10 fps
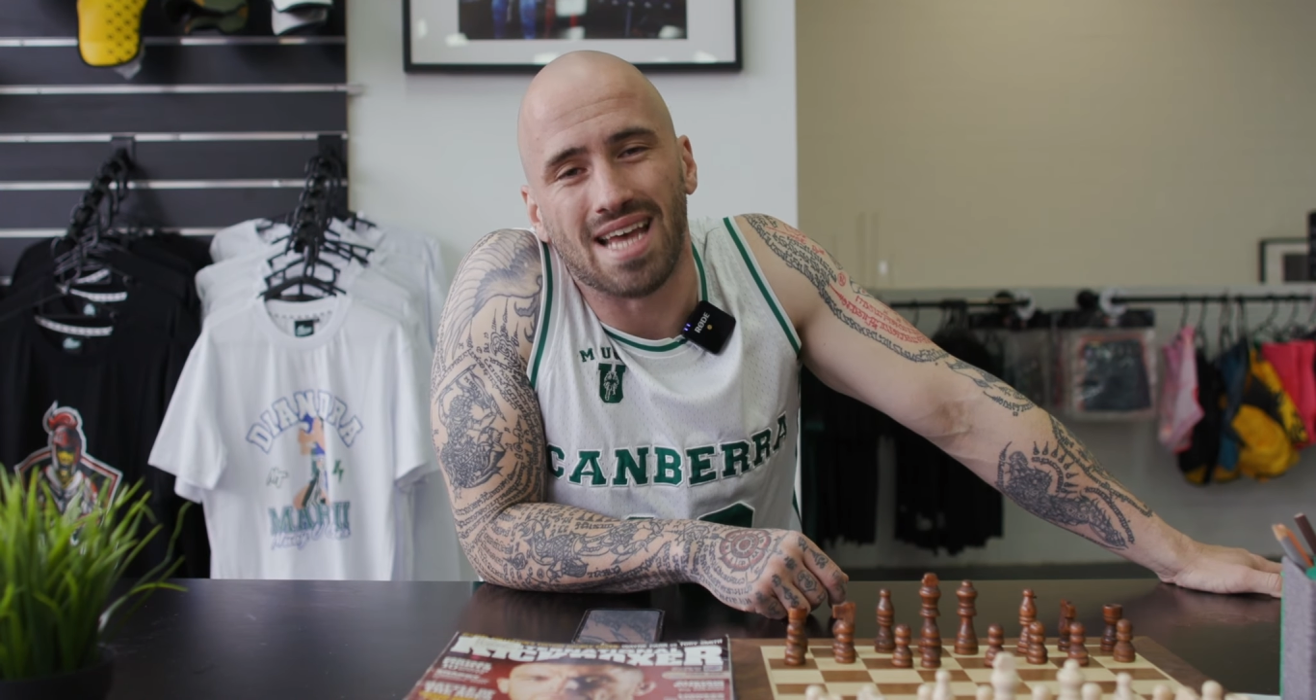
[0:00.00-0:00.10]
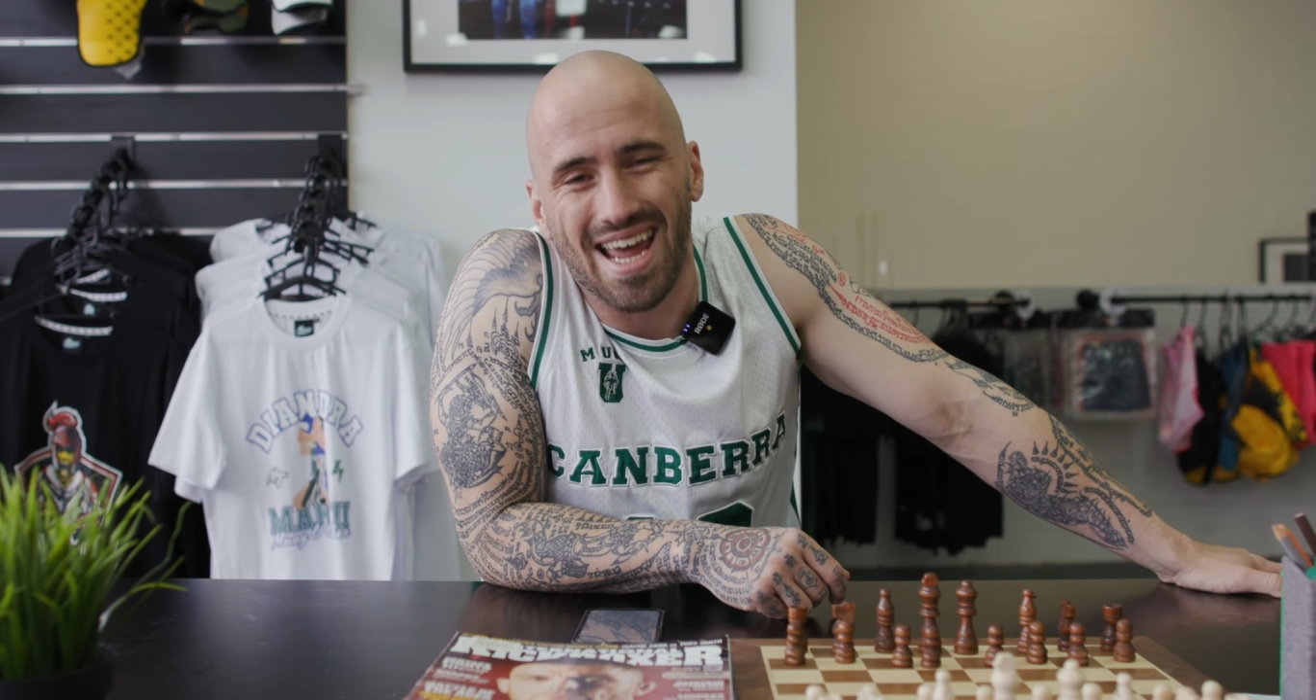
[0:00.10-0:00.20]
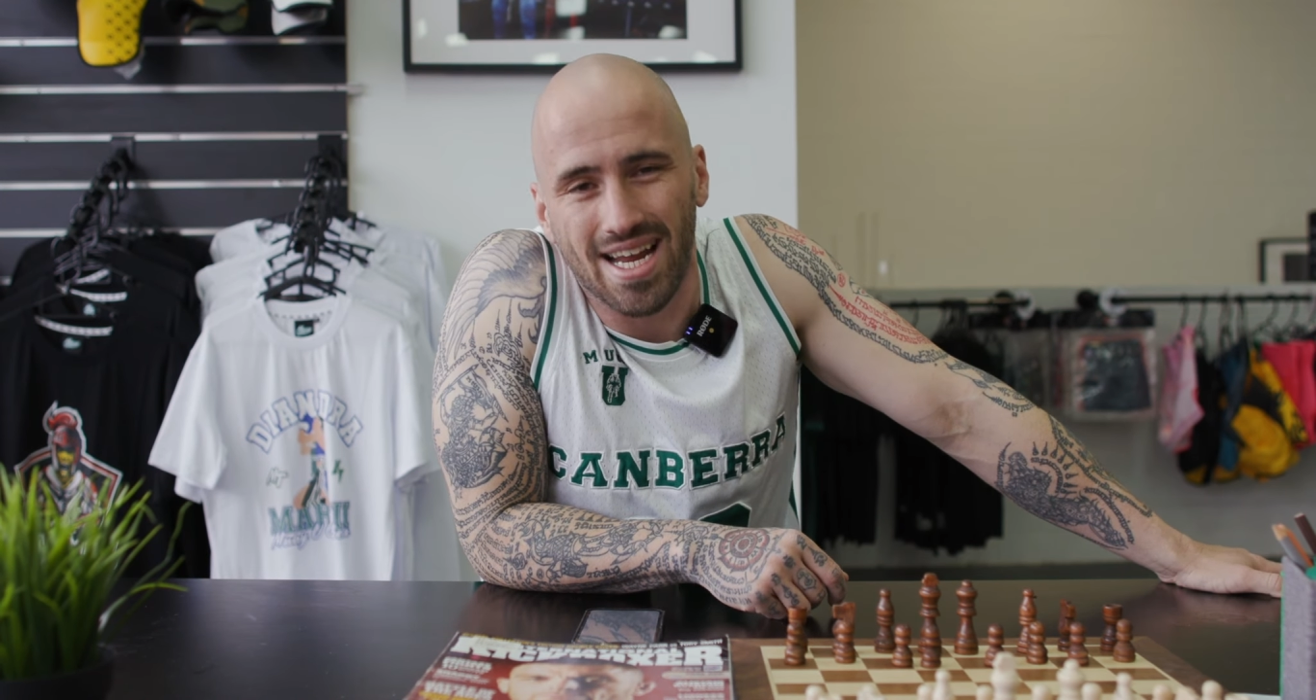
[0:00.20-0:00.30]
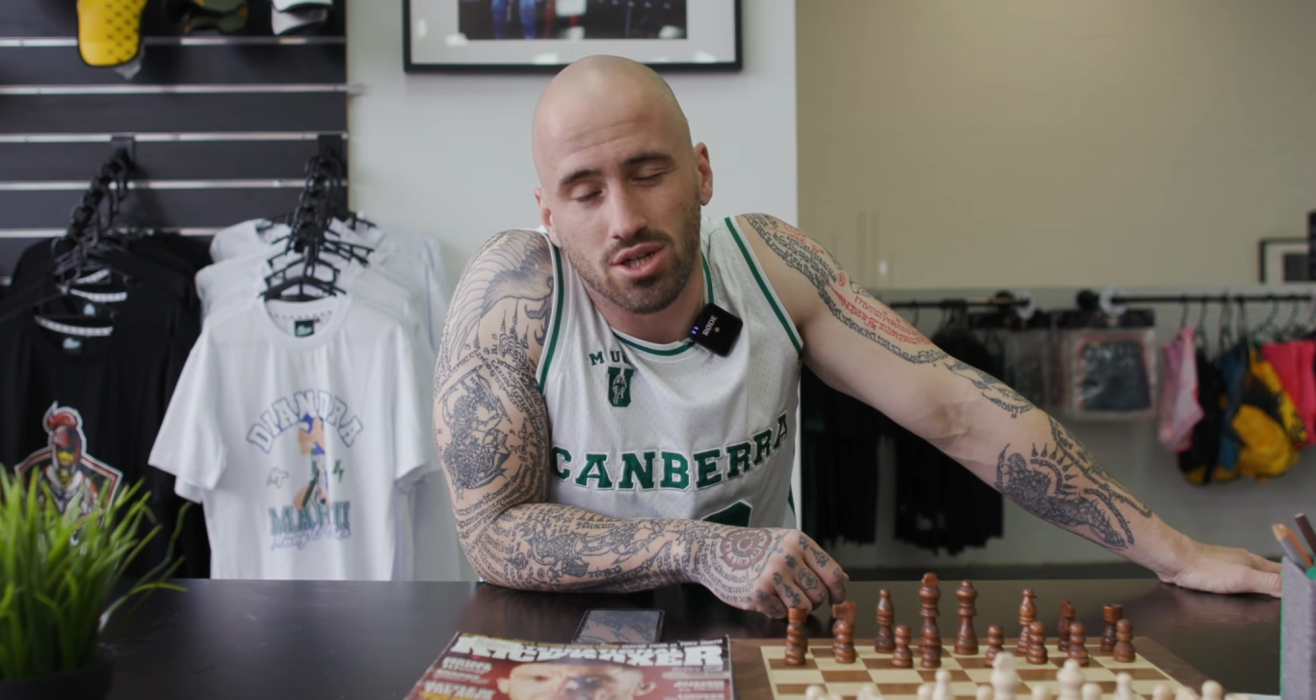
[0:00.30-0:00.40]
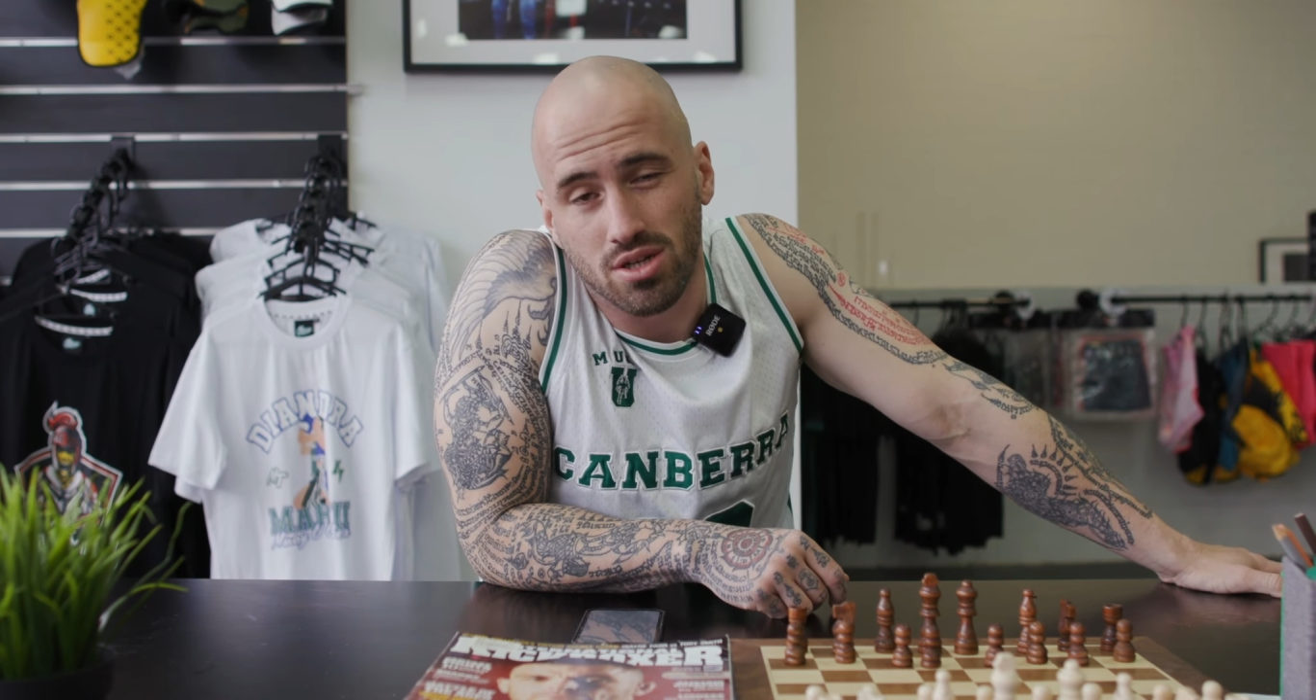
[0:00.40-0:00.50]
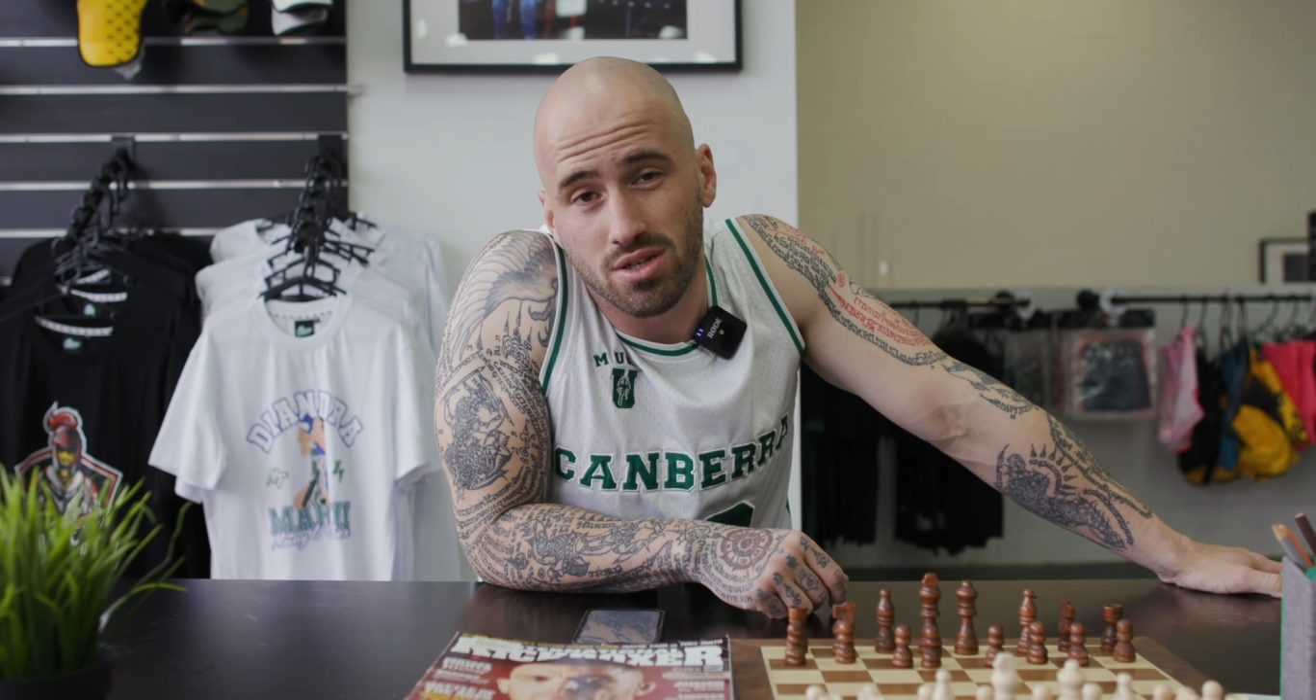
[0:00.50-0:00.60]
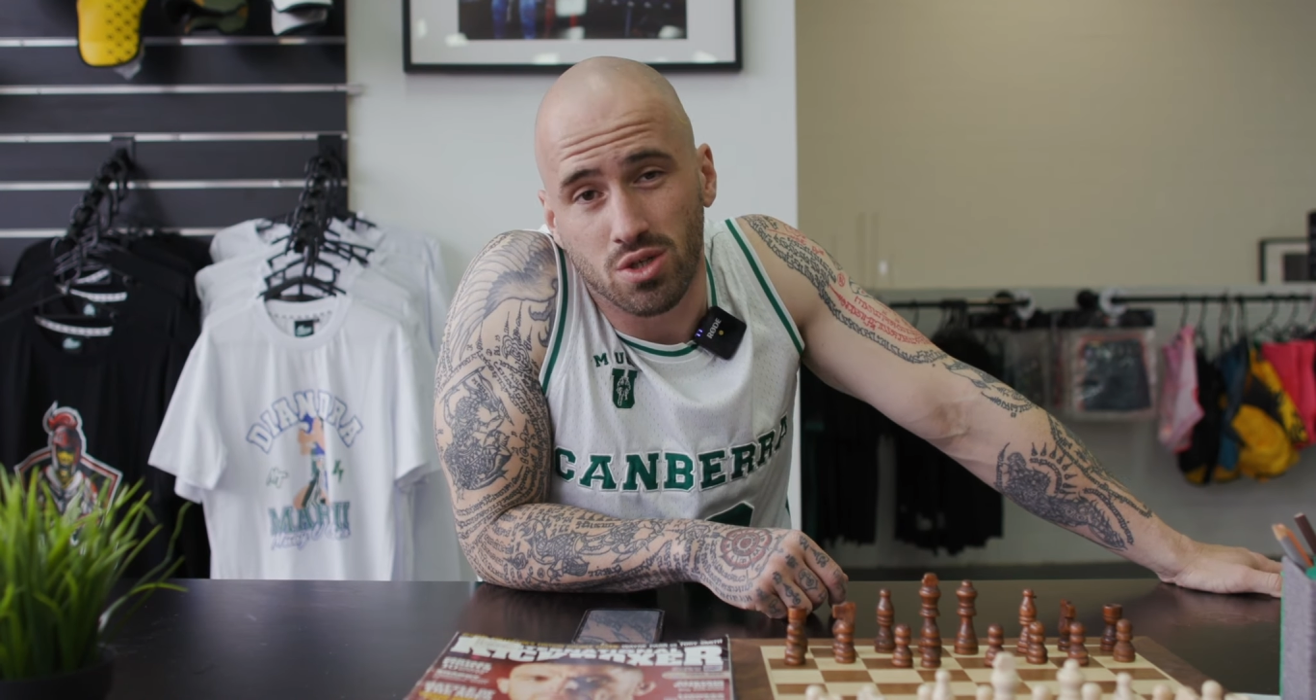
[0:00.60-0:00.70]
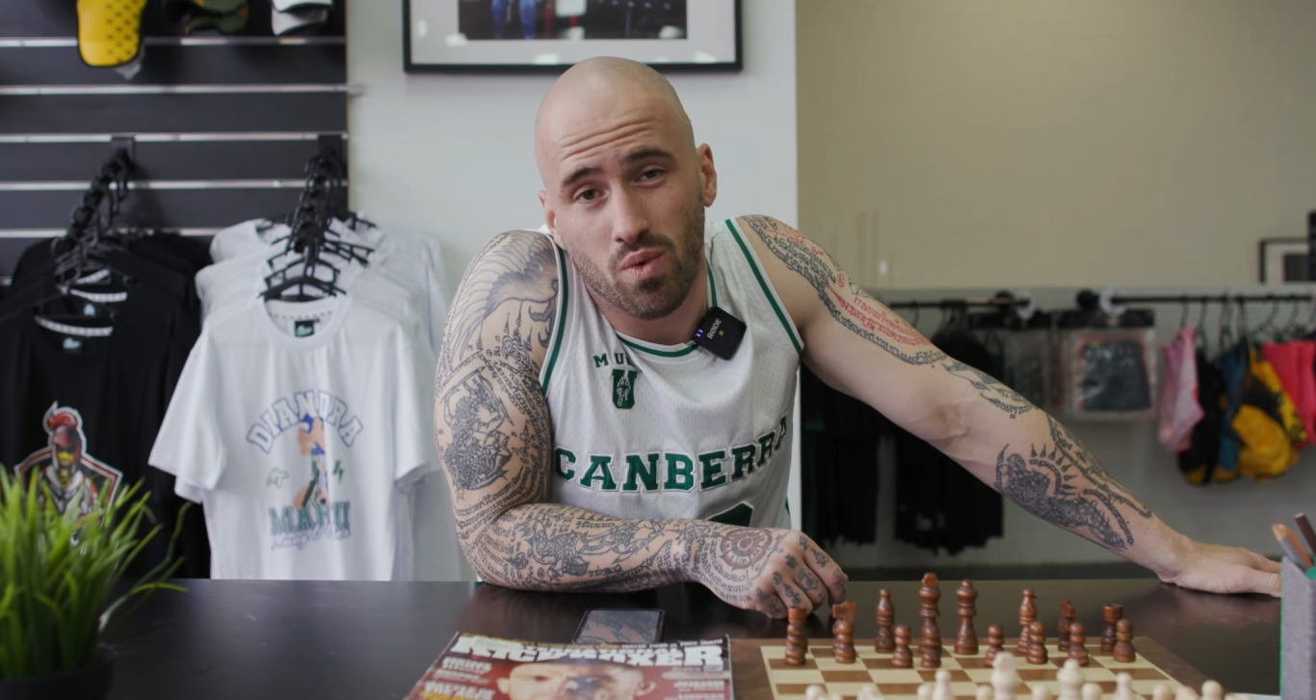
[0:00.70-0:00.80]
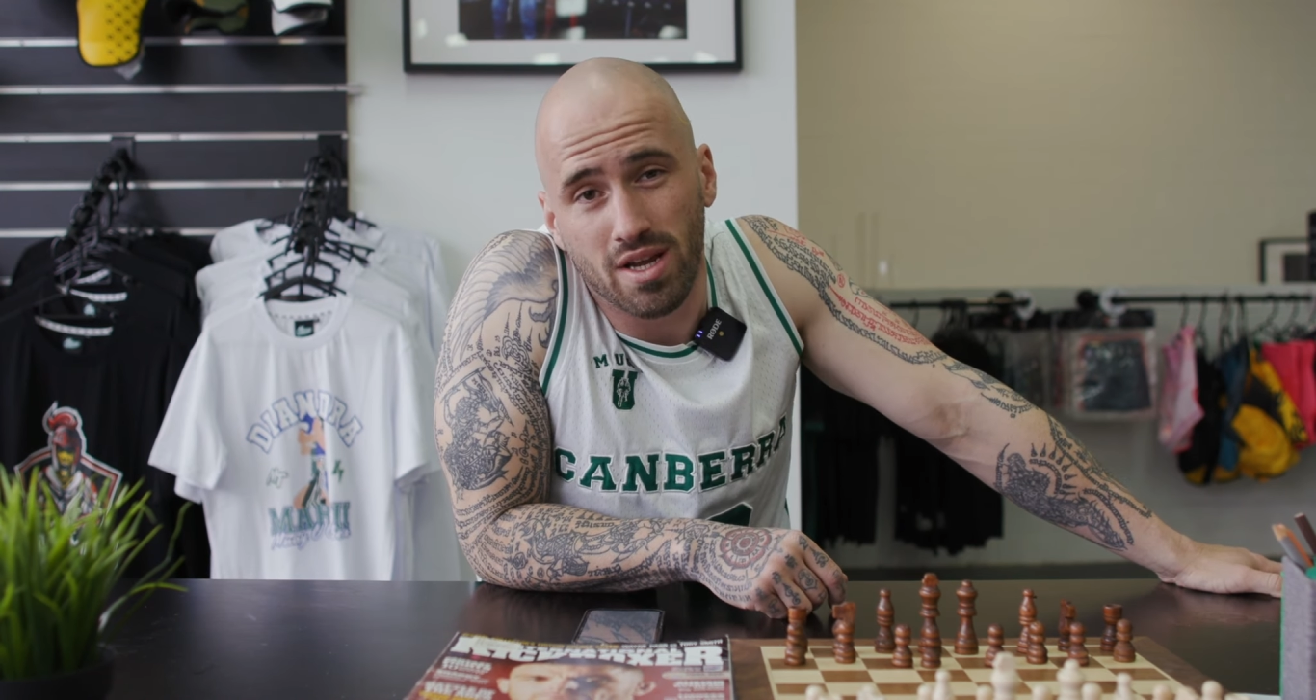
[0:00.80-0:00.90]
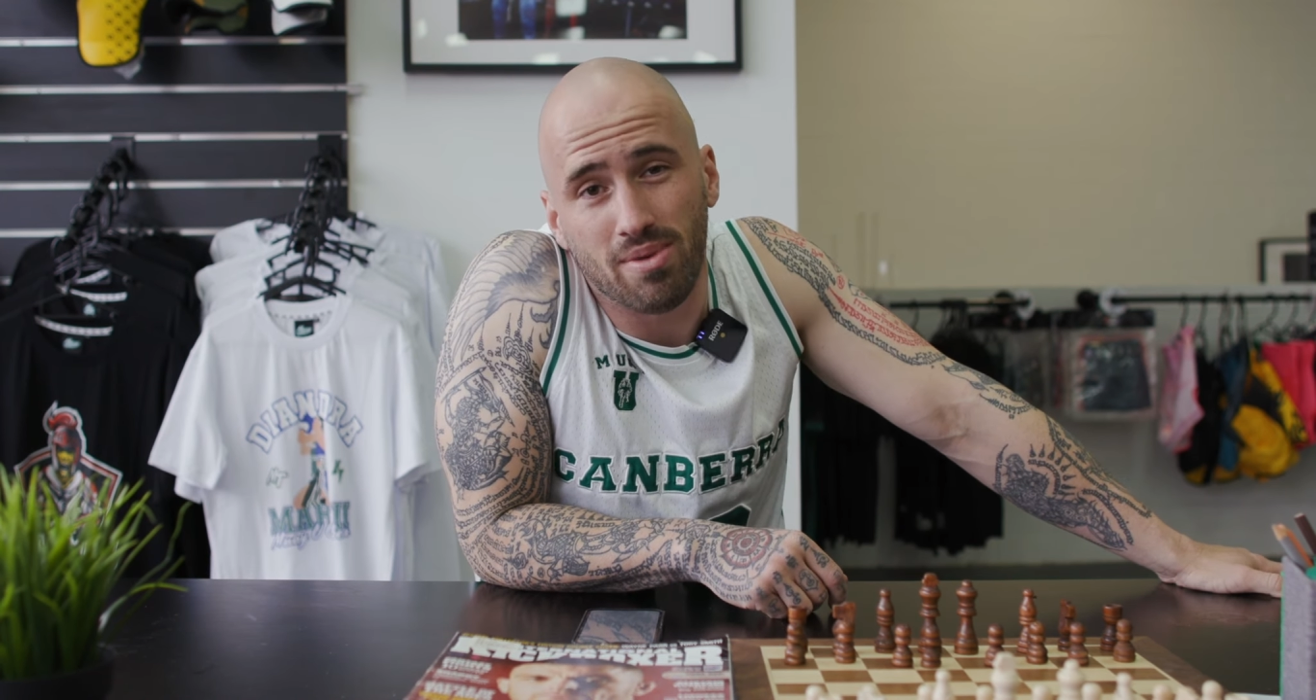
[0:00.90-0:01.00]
Angeles, we